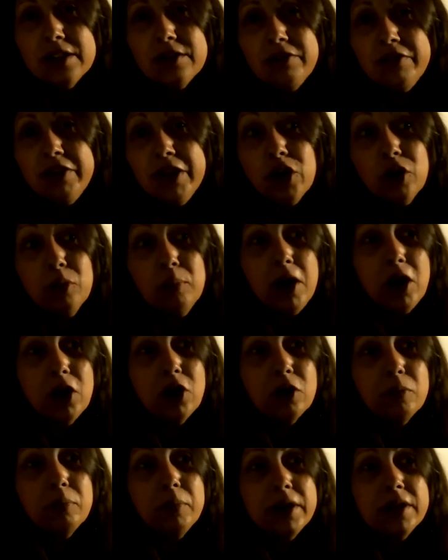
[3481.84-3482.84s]
to fear
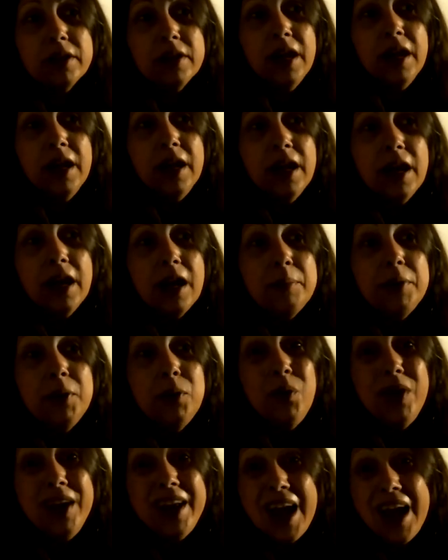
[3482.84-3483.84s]
monger, but I
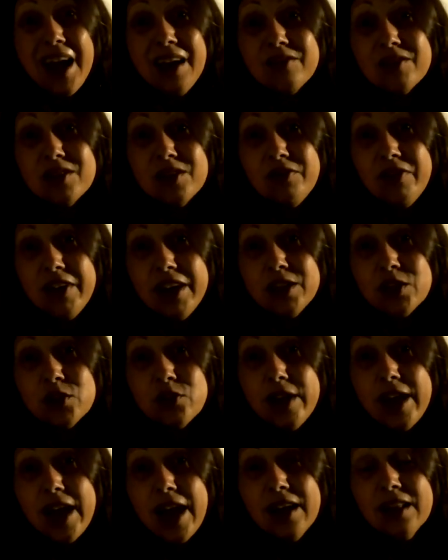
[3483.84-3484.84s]
mean, we have to face
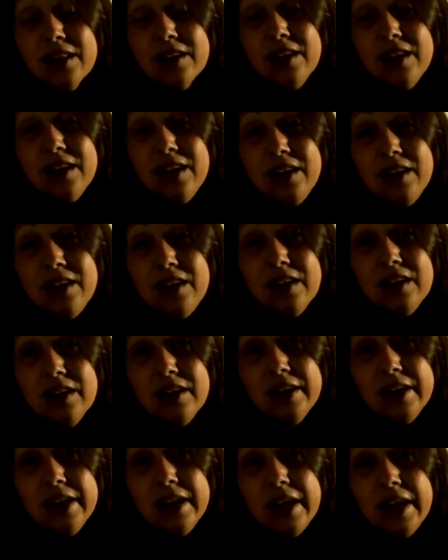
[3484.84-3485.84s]
reality
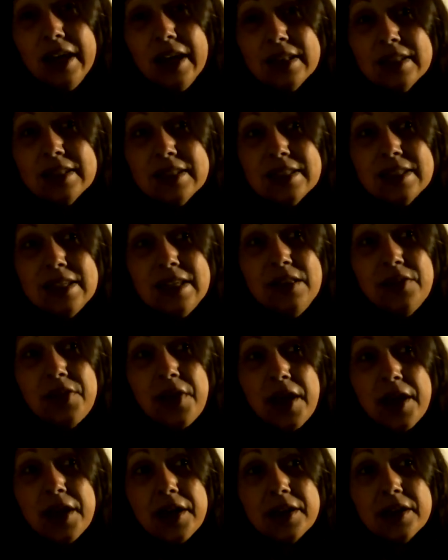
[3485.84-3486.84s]
and see
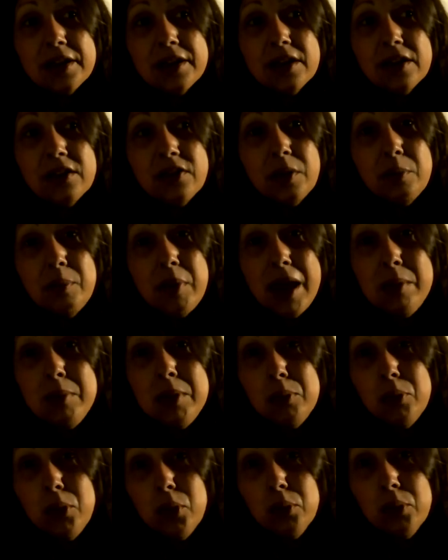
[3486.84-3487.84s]
that the
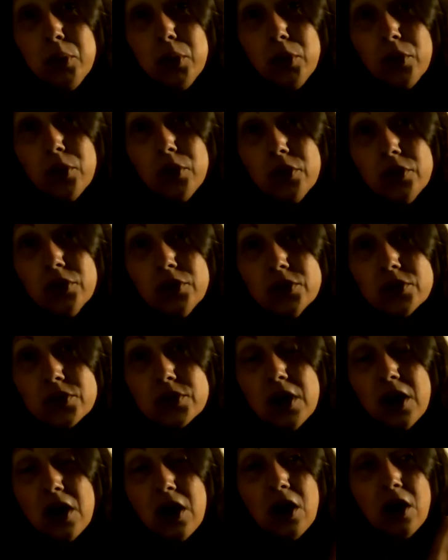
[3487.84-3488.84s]
baby boomers
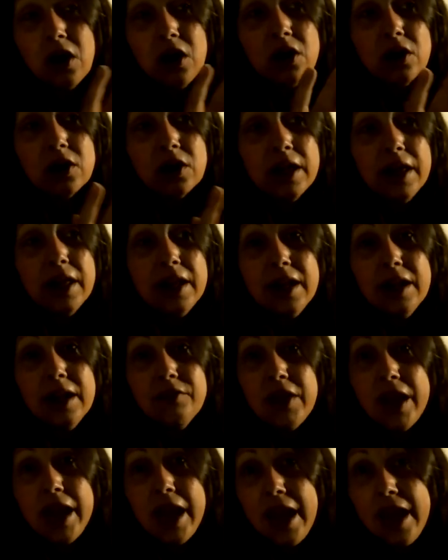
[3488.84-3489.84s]
are getting
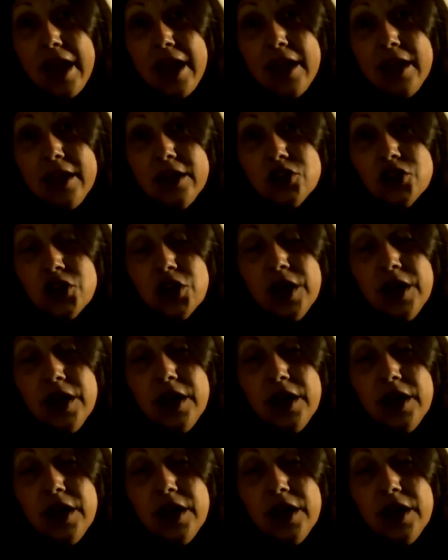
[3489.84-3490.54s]
of the age,